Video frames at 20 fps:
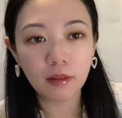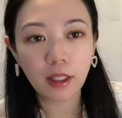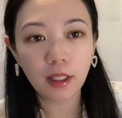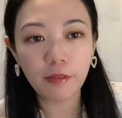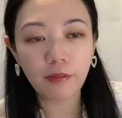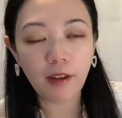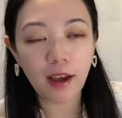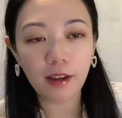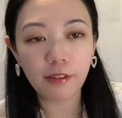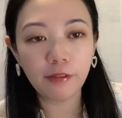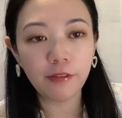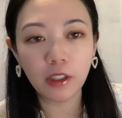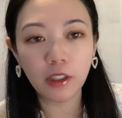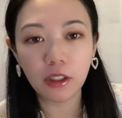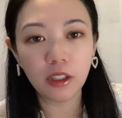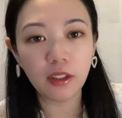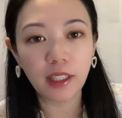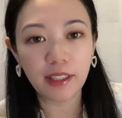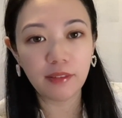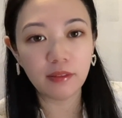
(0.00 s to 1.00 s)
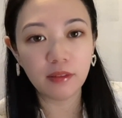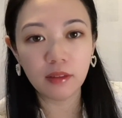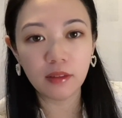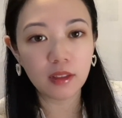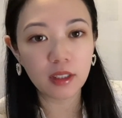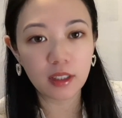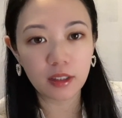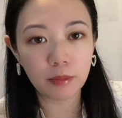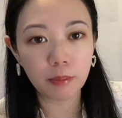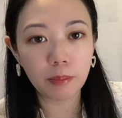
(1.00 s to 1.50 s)
if I fill you in
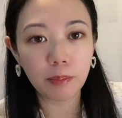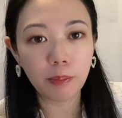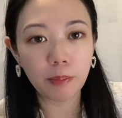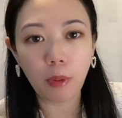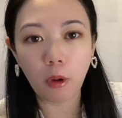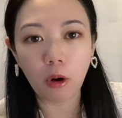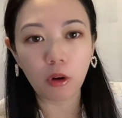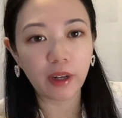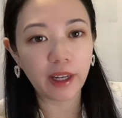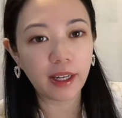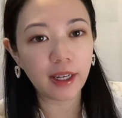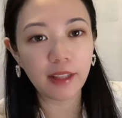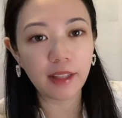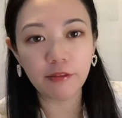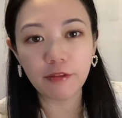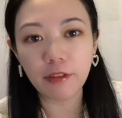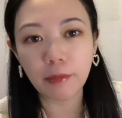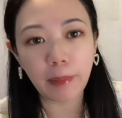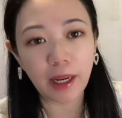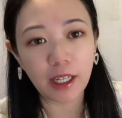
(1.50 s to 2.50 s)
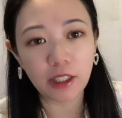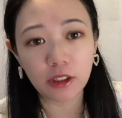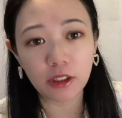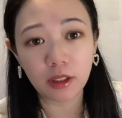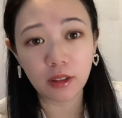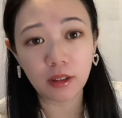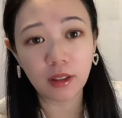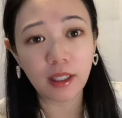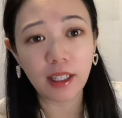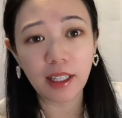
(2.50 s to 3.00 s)
this boring
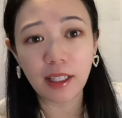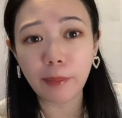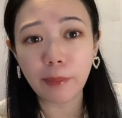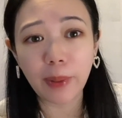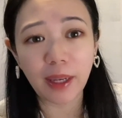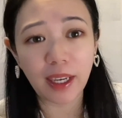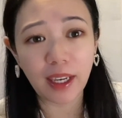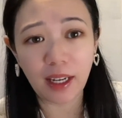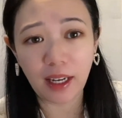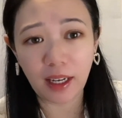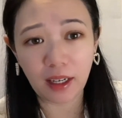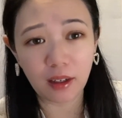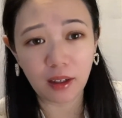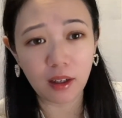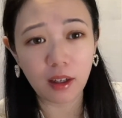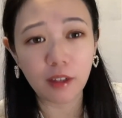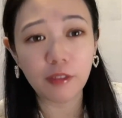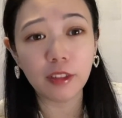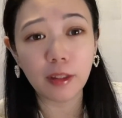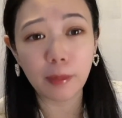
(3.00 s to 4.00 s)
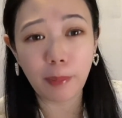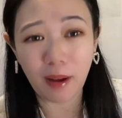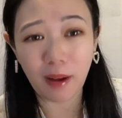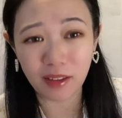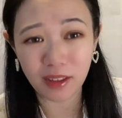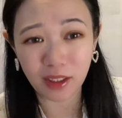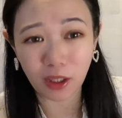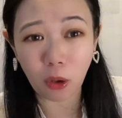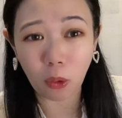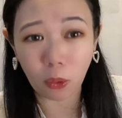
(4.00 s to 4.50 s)
information in the beginning of the
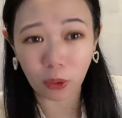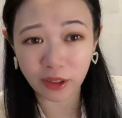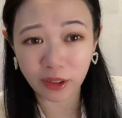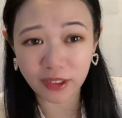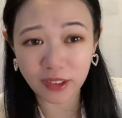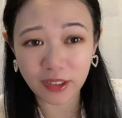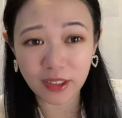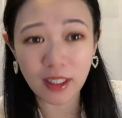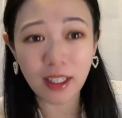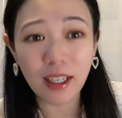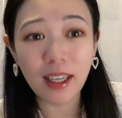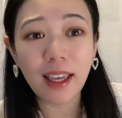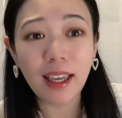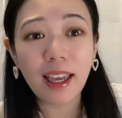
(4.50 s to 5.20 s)
Bazi course.